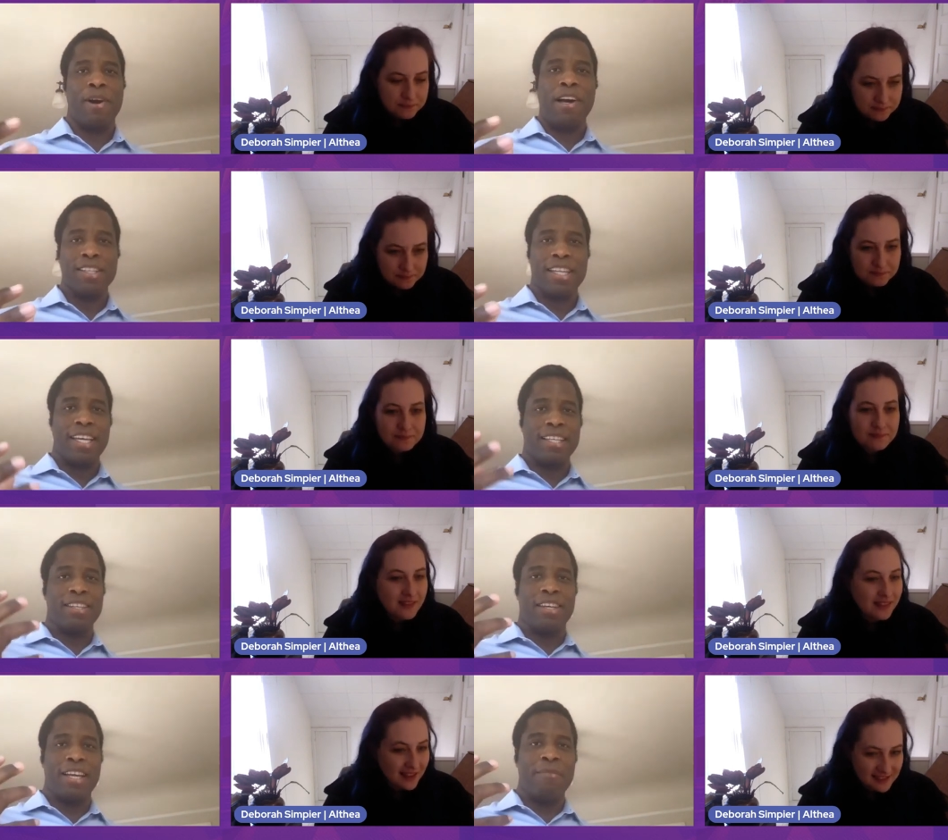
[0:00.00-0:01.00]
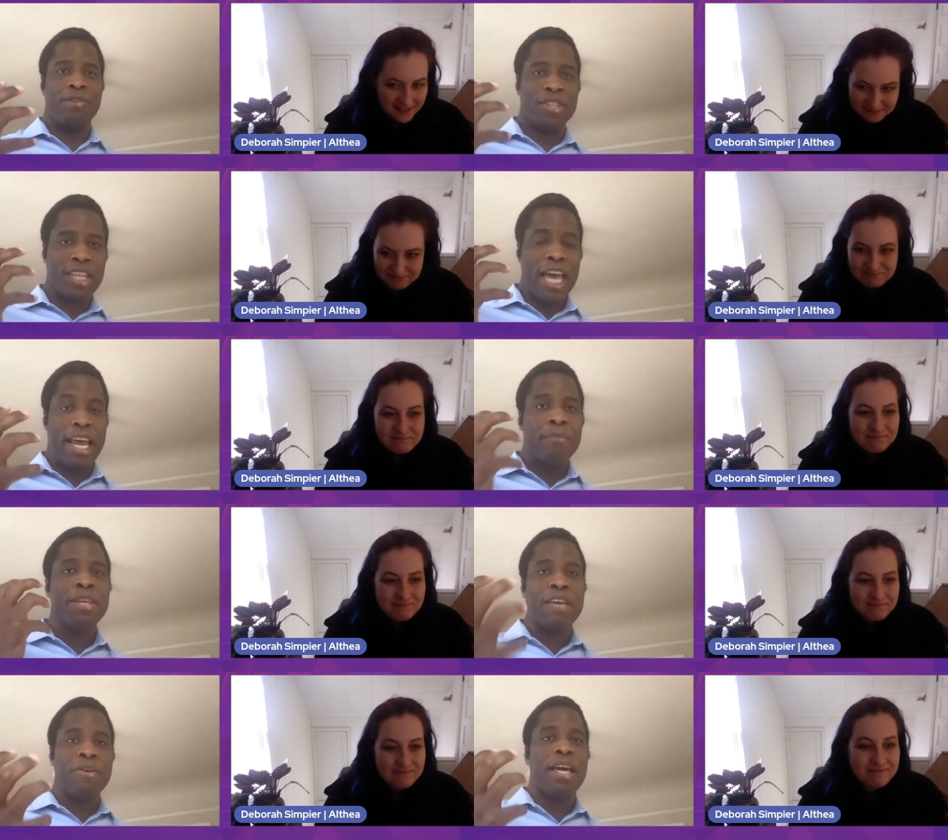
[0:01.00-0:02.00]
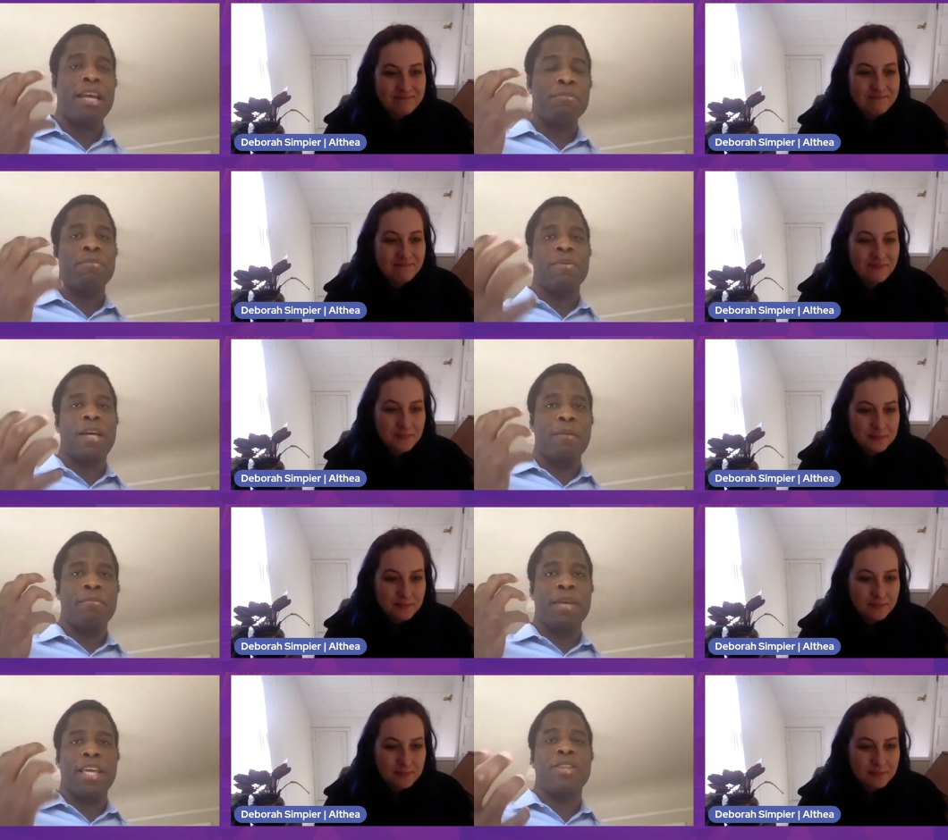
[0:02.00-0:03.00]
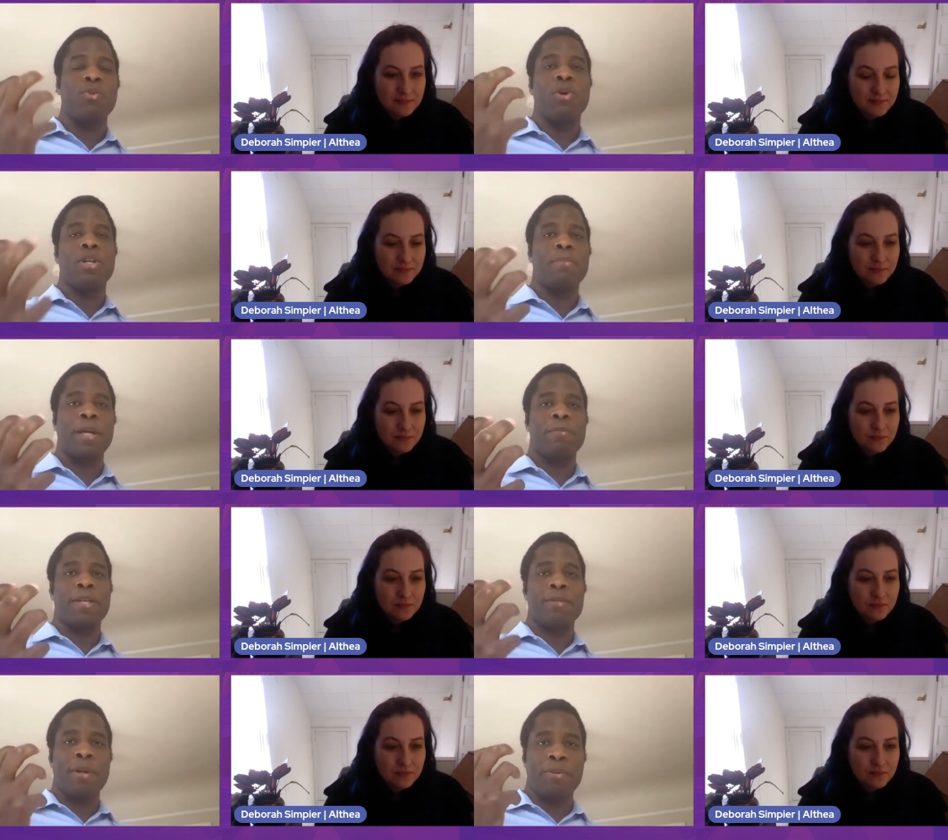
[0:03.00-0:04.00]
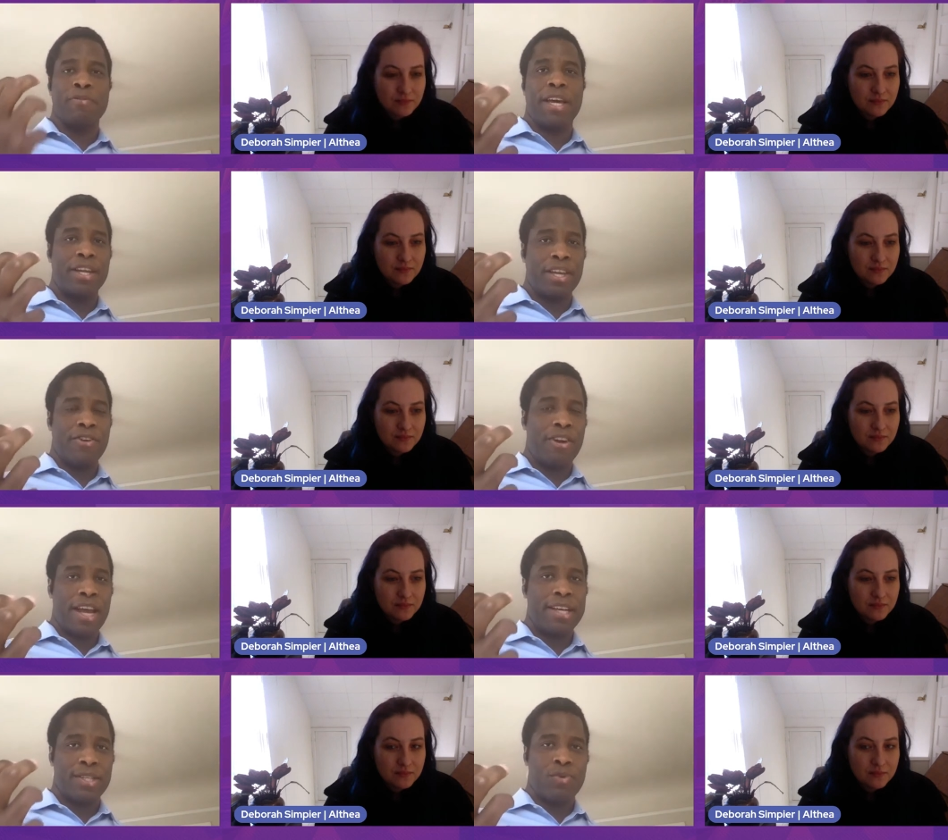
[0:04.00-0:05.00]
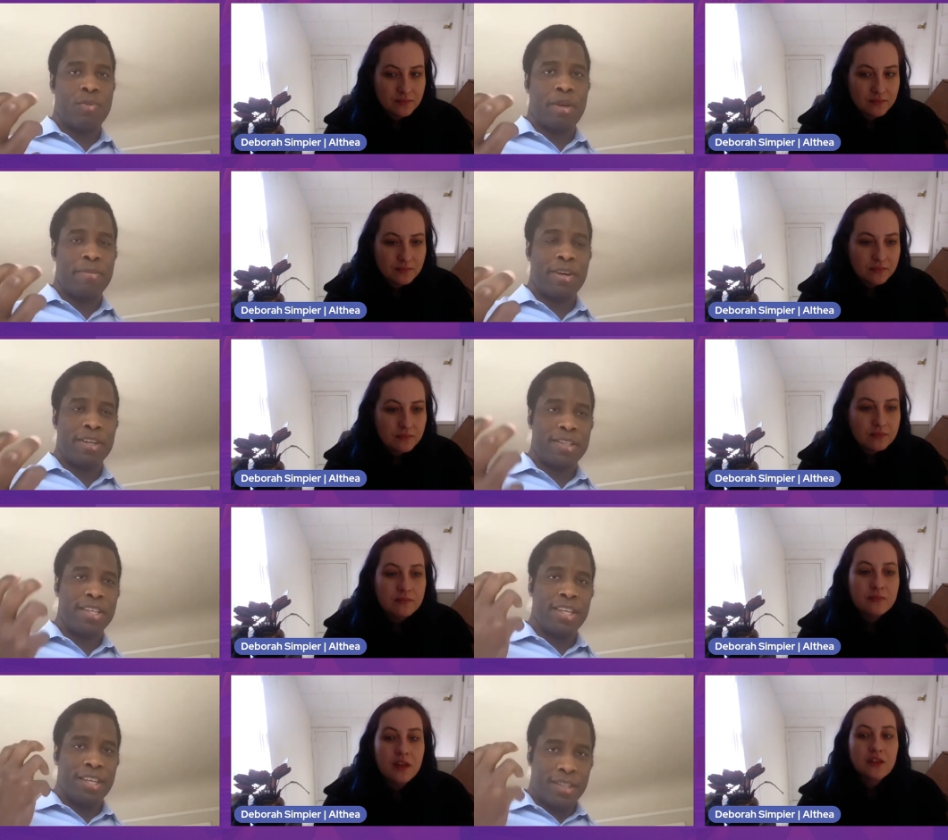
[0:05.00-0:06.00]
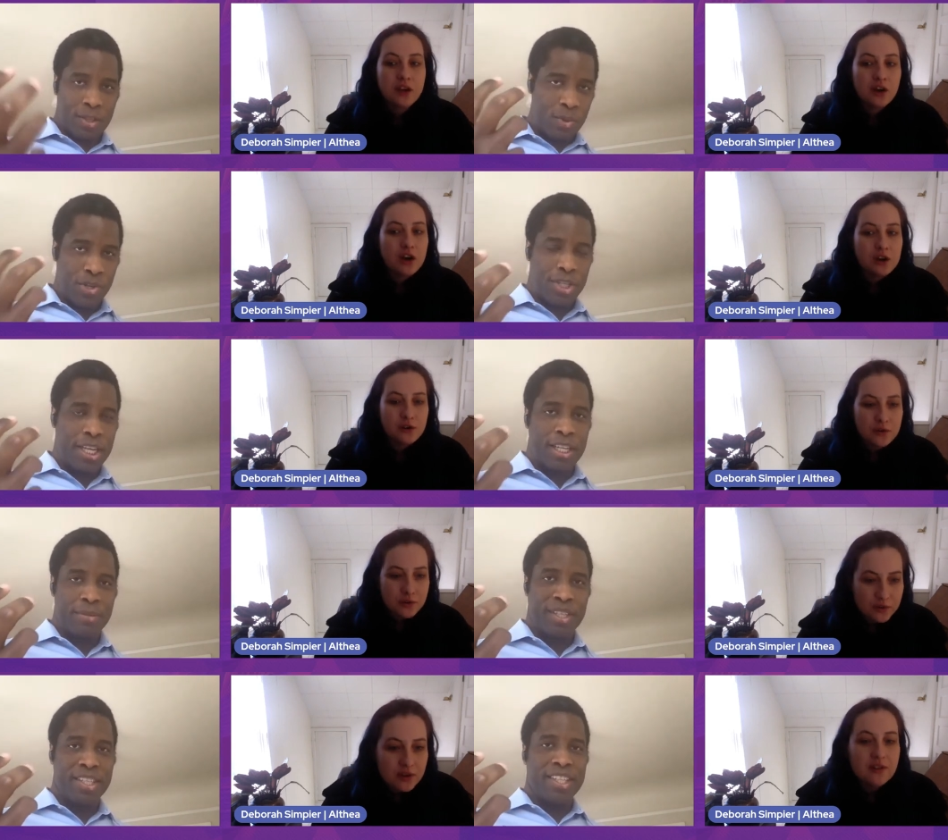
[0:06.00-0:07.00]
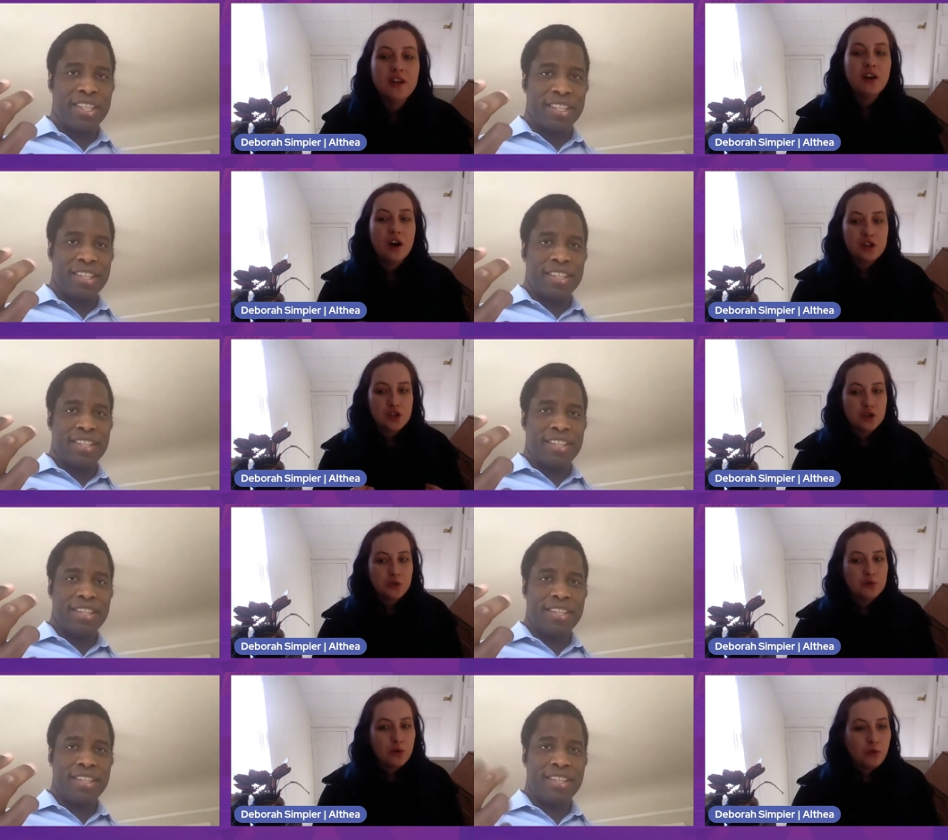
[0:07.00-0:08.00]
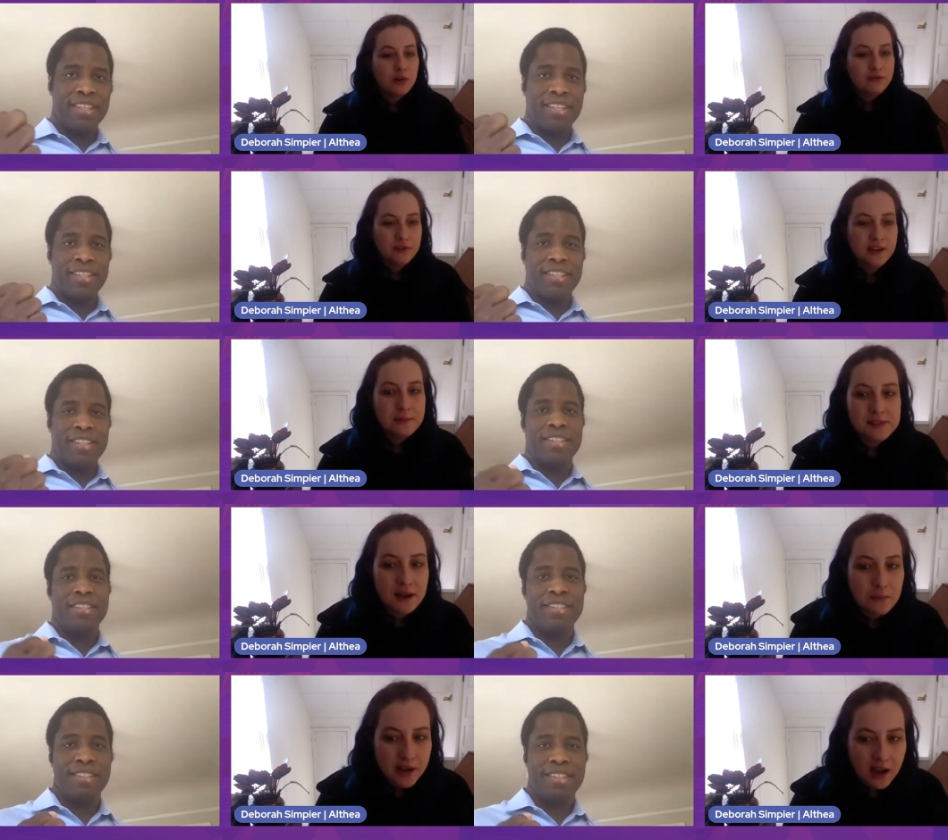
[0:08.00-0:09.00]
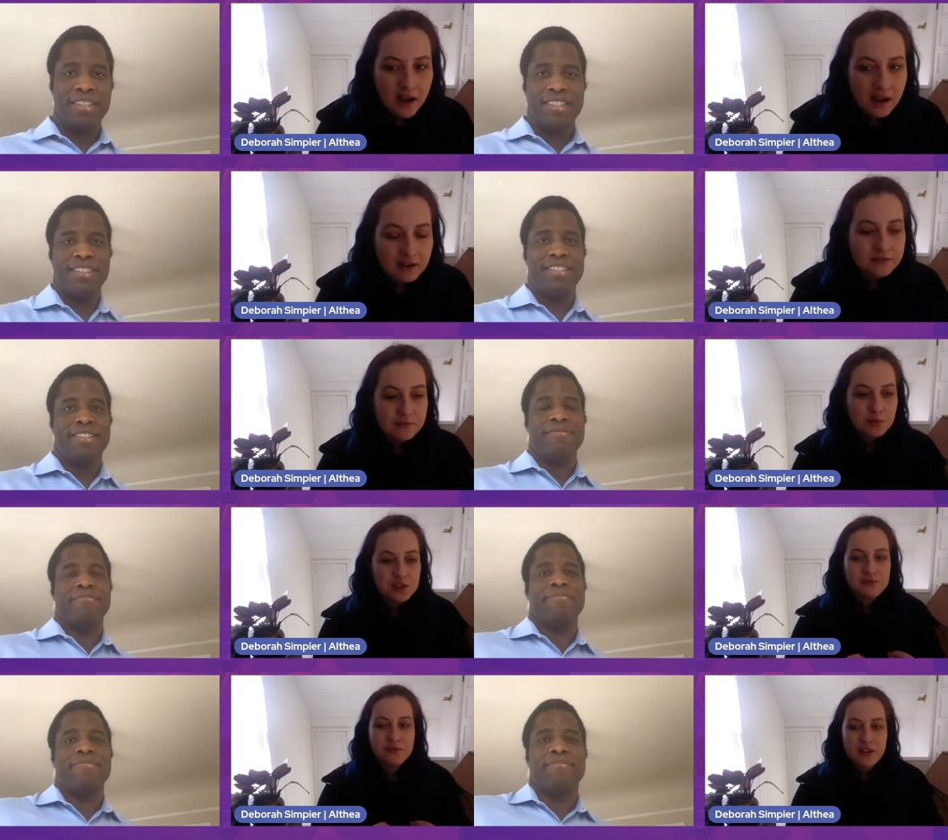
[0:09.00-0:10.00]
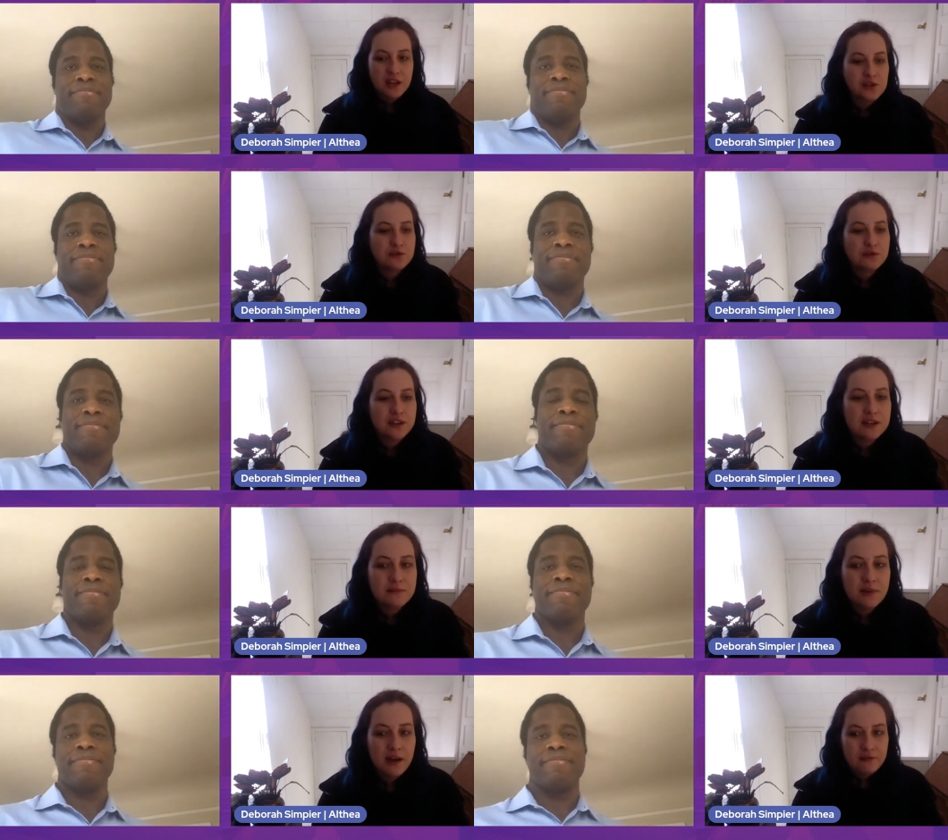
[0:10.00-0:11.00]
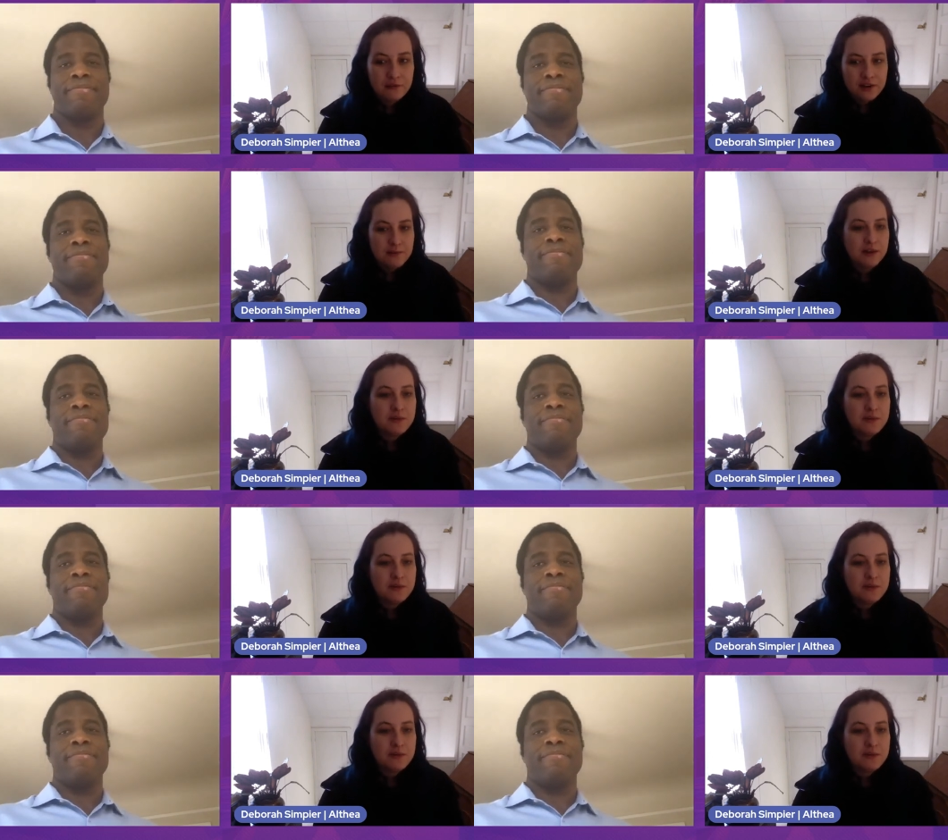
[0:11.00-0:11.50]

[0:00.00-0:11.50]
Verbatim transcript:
Speaker 1: box, like, and I'm just and I'm giving and I'm and I'm making the world a better place by providing internet access with my box.
Speaker 2: Is this there what you're telling me? There are two core freedoms that we have, which is financial freedom and freedom of